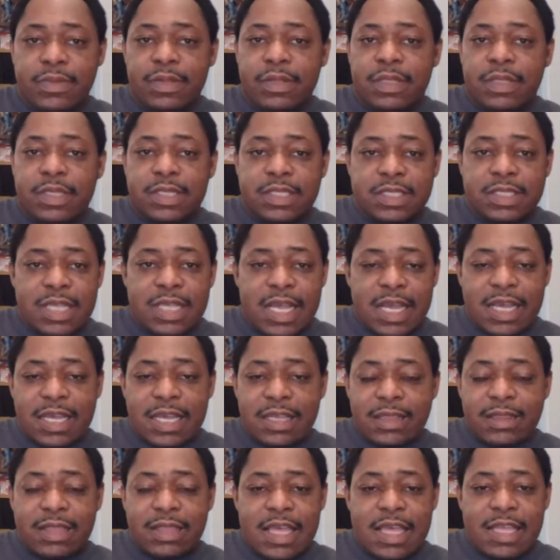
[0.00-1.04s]
The
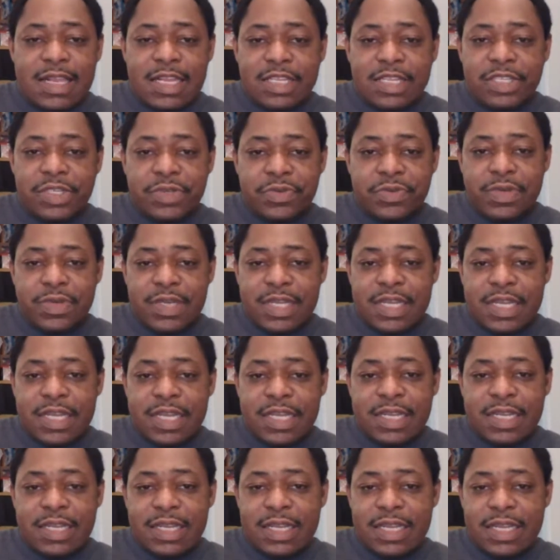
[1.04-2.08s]
second thing that you would
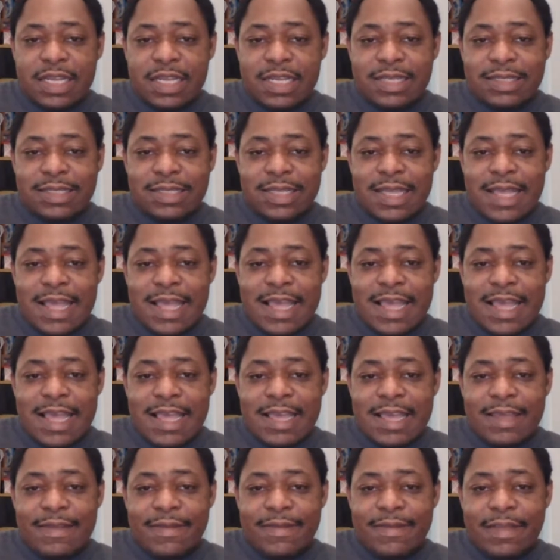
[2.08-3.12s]
need is
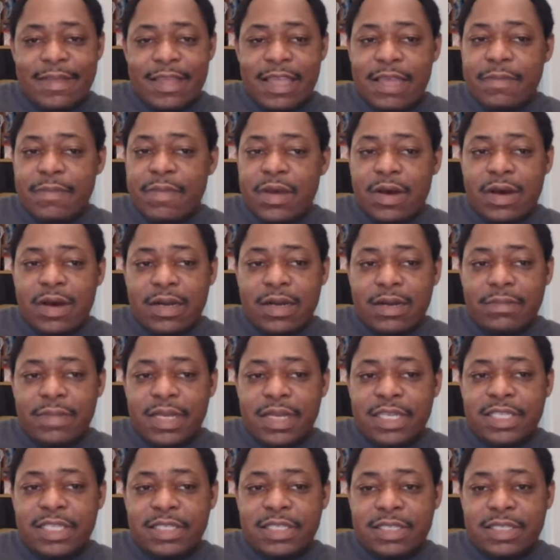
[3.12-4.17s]
a email
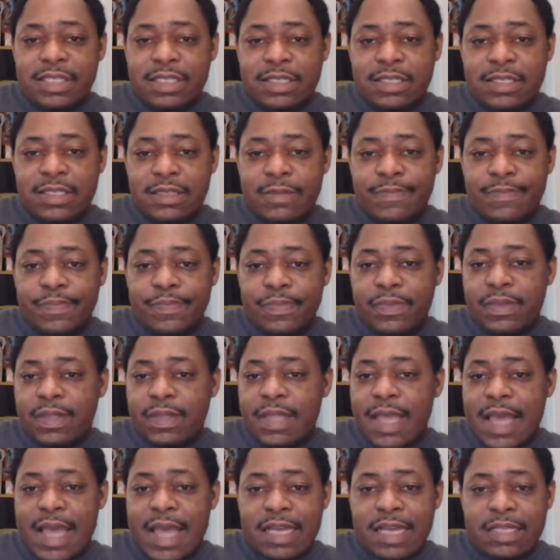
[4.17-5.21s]
automation system,
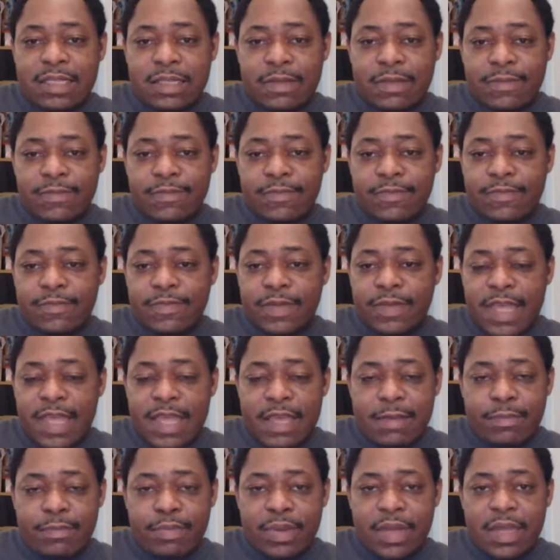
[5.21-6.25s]
Active
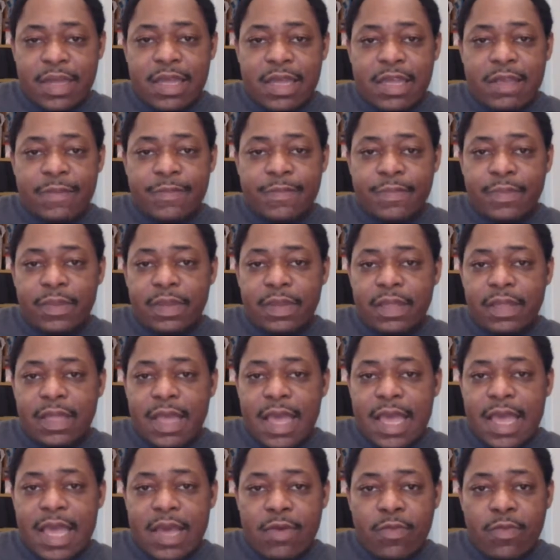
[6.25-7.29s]
Campaign,
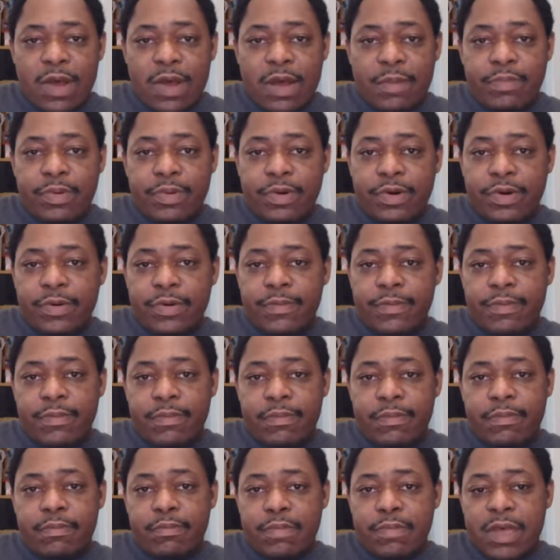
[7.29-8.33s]
Aweber,
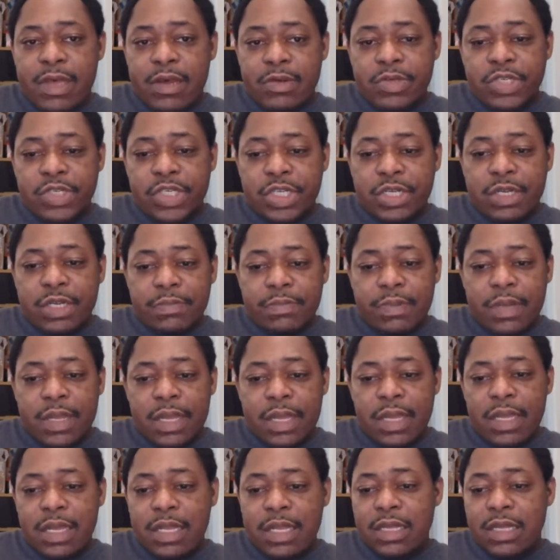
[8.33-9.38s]
MailChimp,
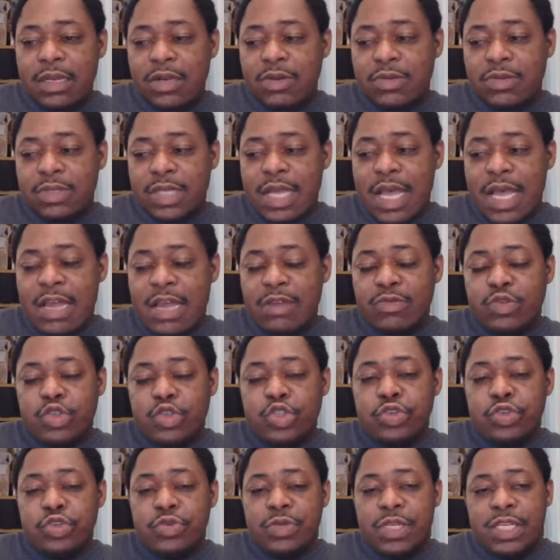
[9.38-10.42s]
any of those items
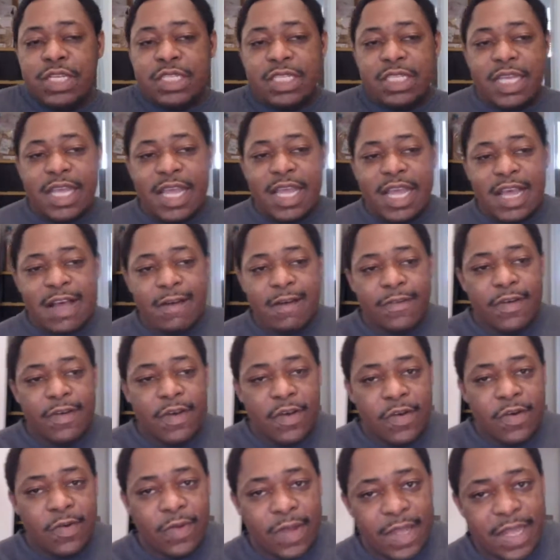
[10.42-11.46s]
you need to have
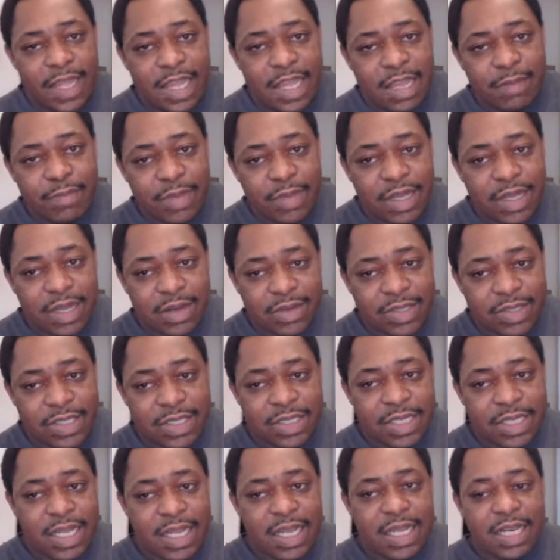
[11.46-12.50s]
on hand, because at
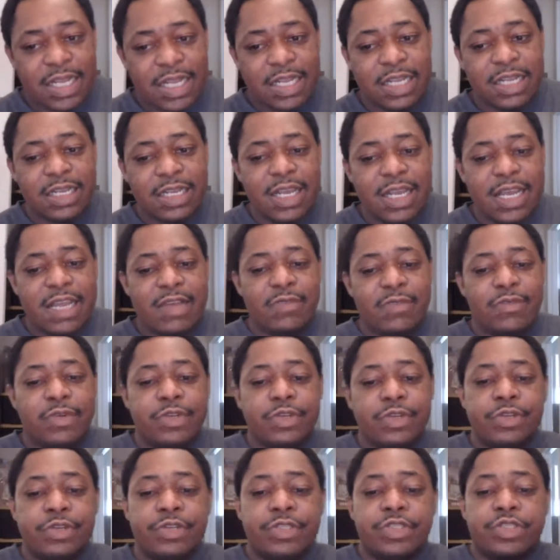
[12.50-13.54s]
the end of the day, when
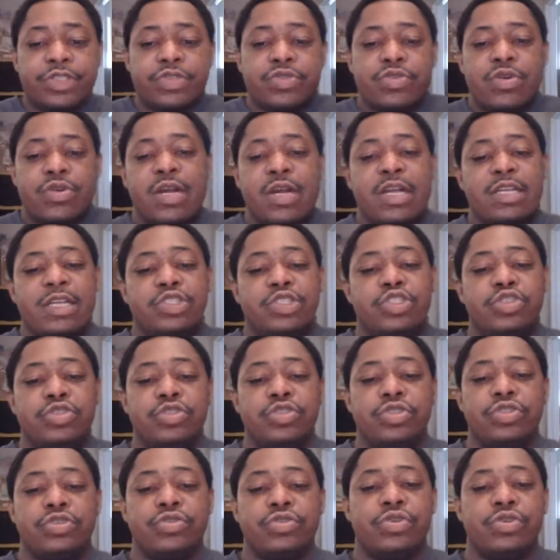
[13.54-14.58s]
you're trying to
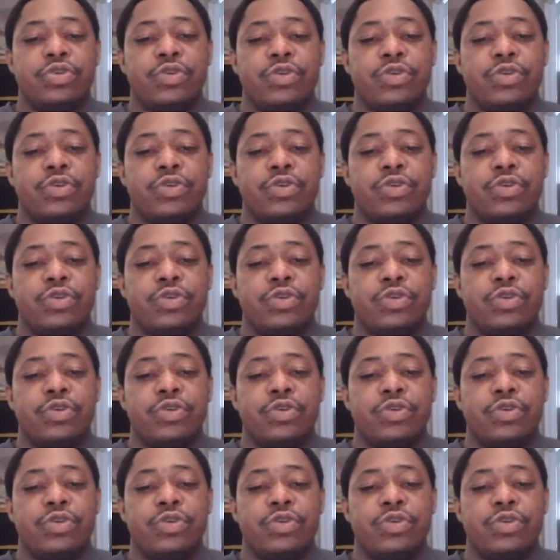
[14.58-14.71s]
do